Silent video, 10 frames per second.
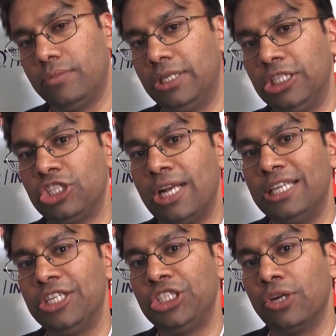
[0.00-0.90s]

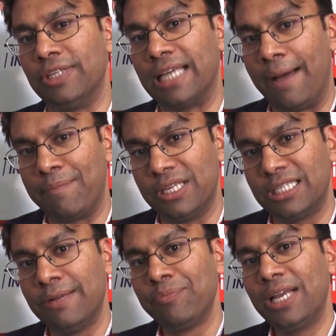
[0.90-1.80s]
digitalization of the campus,
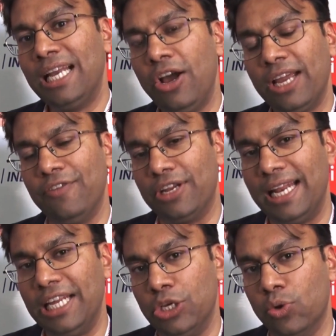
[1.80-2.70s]
and how can we
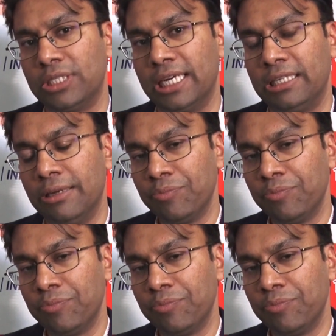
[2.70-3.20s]
really use it